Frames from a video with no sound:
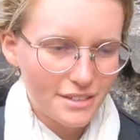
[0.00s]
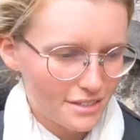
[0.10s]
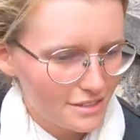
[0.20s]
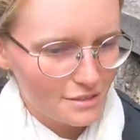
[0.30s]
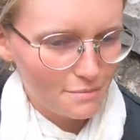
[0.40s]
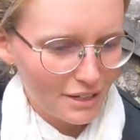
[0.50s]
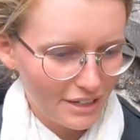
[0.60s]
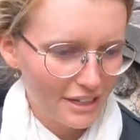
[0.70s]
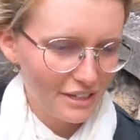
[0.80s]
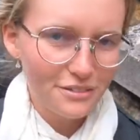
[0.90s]
is my
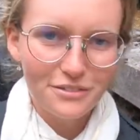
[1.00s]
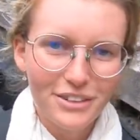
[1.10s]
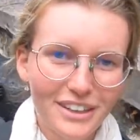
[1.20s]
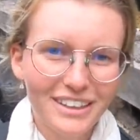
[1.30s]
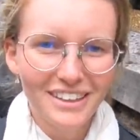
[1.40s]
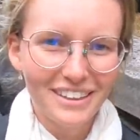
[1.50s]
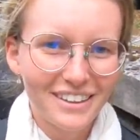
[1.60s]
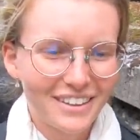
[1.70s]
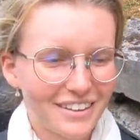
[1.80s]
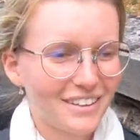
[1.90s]
life.
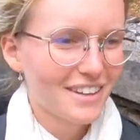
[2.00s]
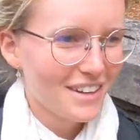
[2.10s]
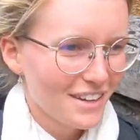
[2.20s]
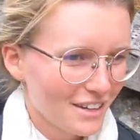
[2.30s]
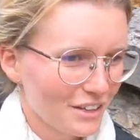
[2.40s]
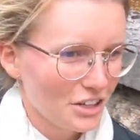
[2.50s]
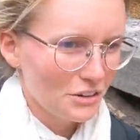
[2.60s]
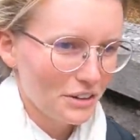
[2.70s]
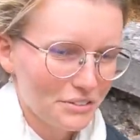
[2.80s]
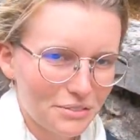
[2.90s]

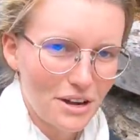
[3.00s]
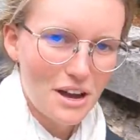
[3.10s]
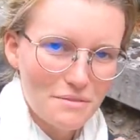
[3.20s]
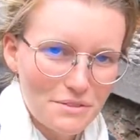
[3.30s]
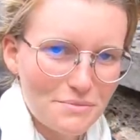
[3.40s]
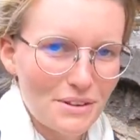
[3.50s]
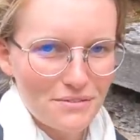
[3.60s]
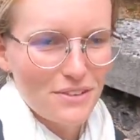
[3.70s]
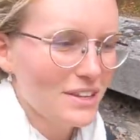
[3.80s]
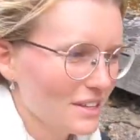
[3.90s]
Going from with my
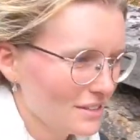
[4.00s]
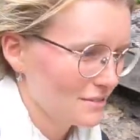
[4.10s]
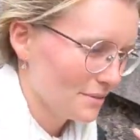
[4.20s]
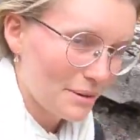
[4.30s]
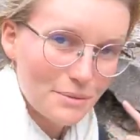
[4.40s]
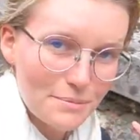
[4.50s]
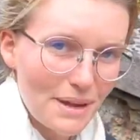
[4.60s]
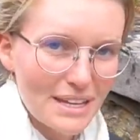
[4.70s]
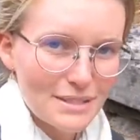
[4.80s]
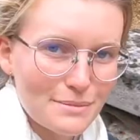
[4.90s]
things from the
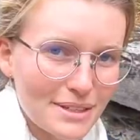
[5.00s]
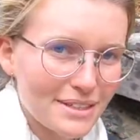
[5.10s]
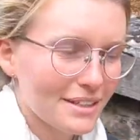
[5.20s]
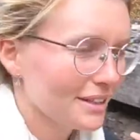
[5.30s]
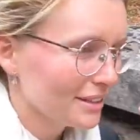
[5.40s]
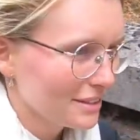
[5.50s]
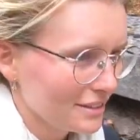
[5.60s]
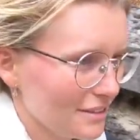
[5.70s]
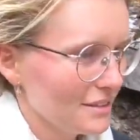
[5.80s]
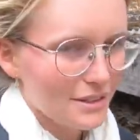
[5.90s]
basement
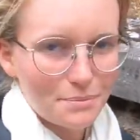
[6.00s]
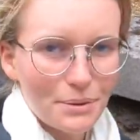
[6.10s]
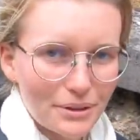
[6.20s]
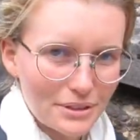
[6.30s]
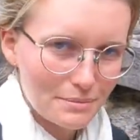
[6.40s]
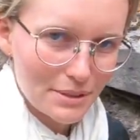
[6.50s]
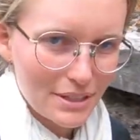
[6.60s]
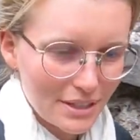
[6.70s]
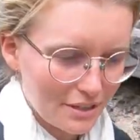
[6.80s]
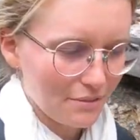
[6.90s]
to the
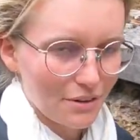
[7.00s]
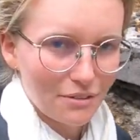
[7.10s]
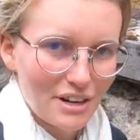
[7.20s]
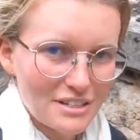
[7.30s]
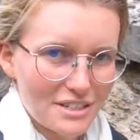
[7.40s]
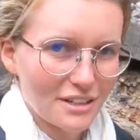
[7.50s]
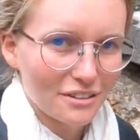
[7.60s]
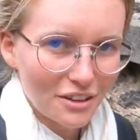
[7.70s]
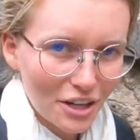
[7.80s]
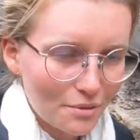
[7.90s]
apartment that we are renting on
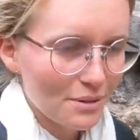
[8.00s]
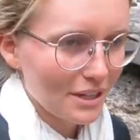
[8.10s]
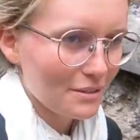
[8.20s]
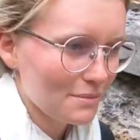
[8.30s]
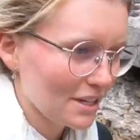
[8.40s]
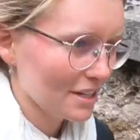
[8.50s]
Airbnb.